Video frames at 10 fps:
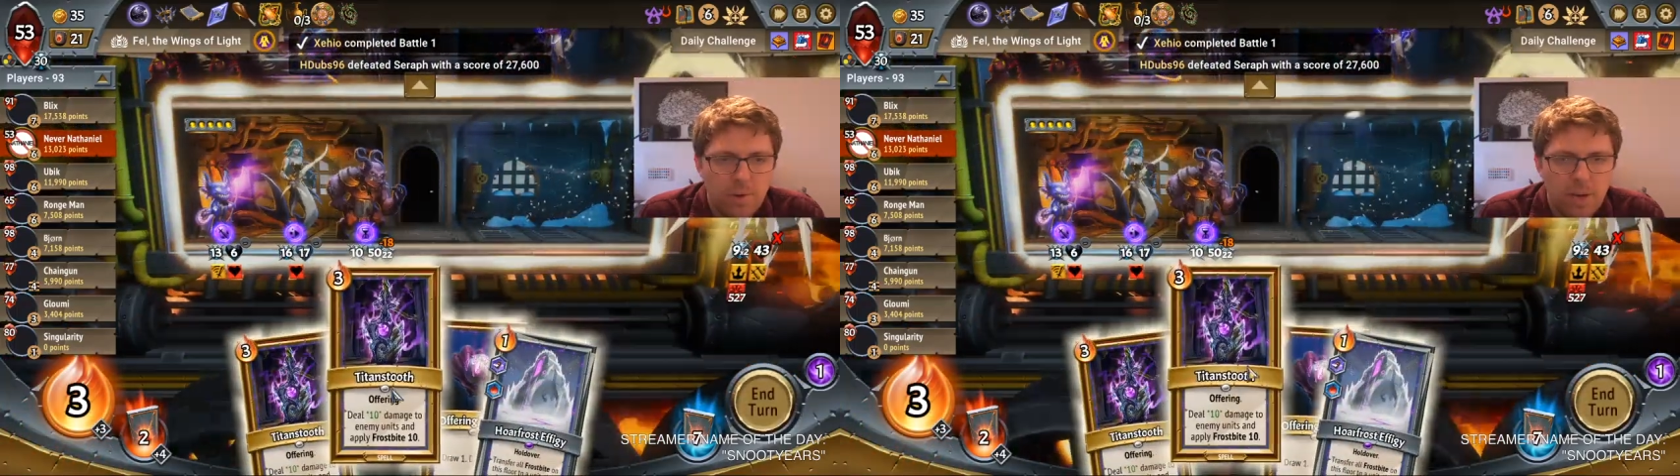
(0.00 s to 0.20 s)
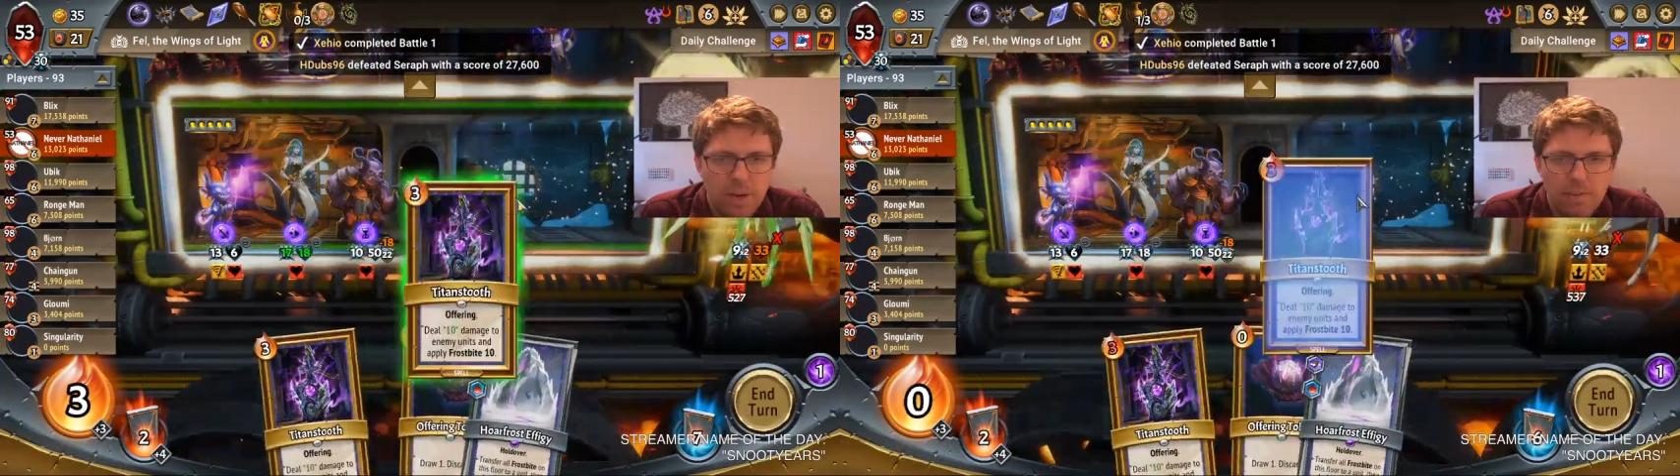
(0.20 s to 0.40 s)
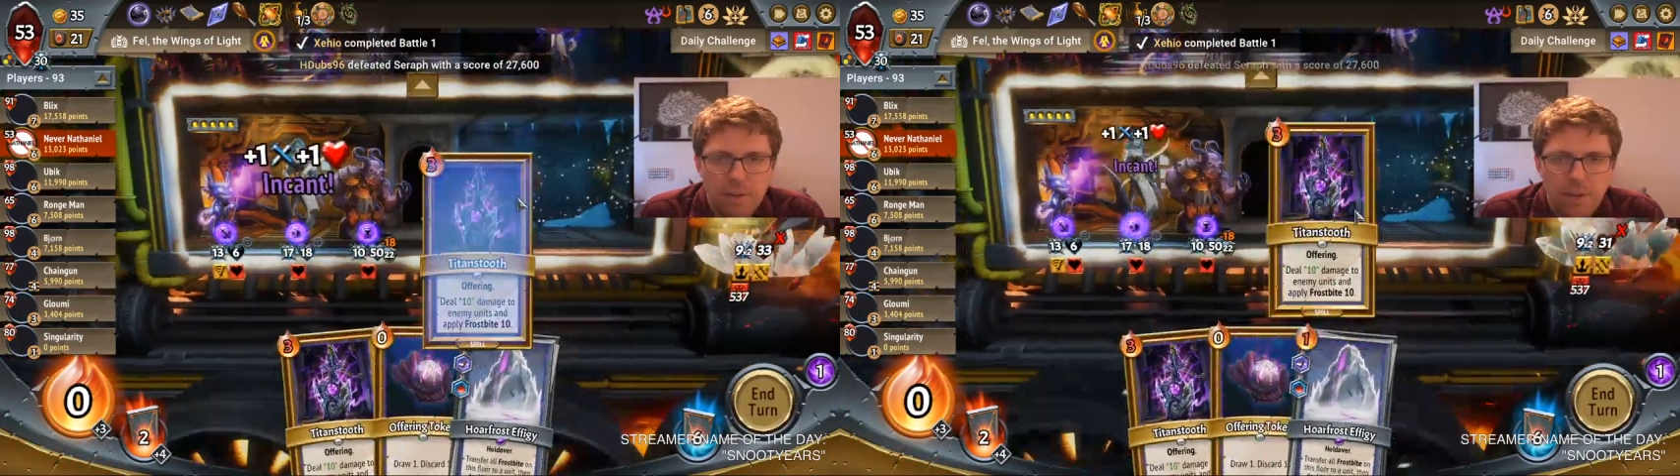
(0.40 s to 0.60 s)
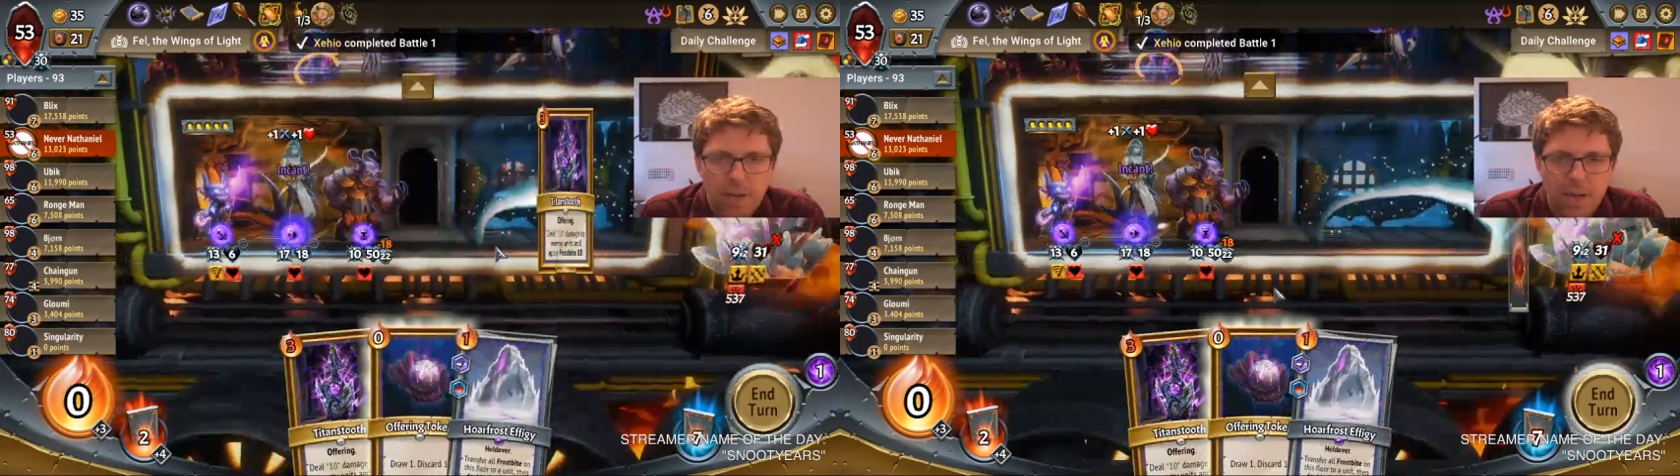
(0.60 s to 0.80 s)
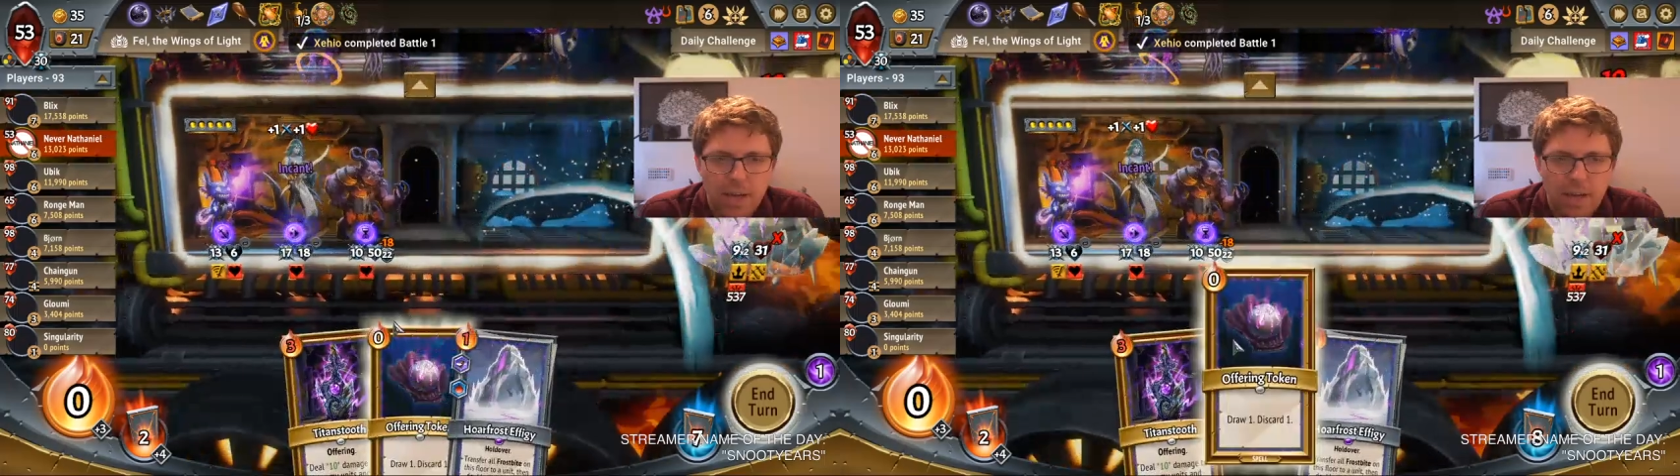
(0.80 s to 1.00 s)
wave,
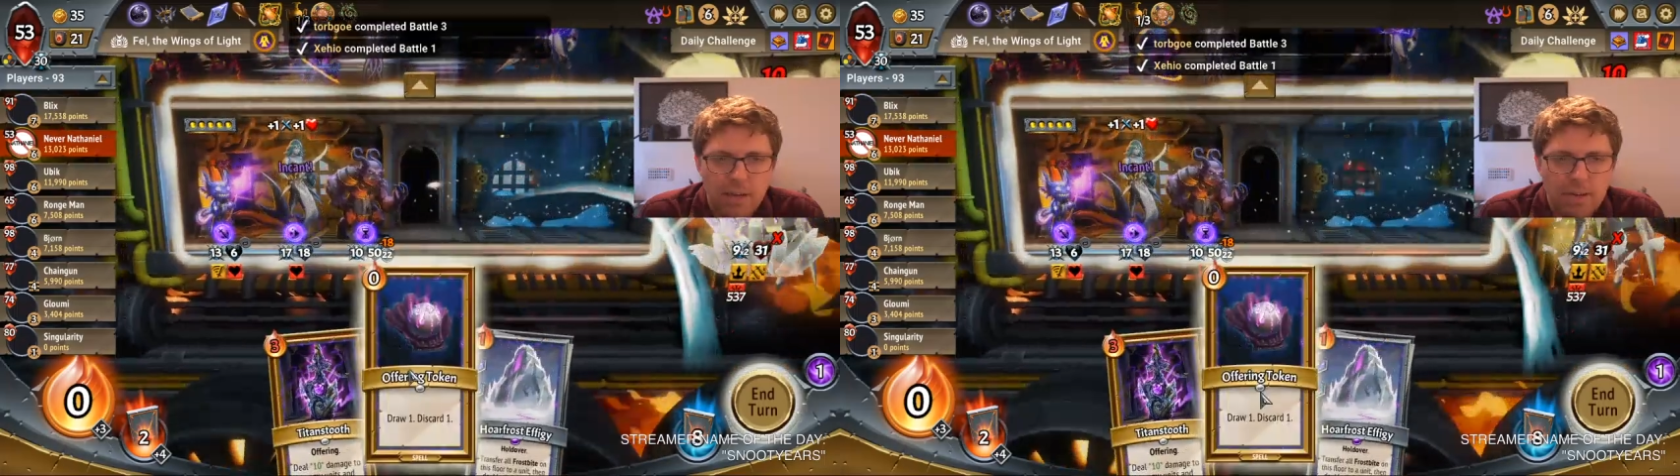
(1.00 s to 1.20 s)
and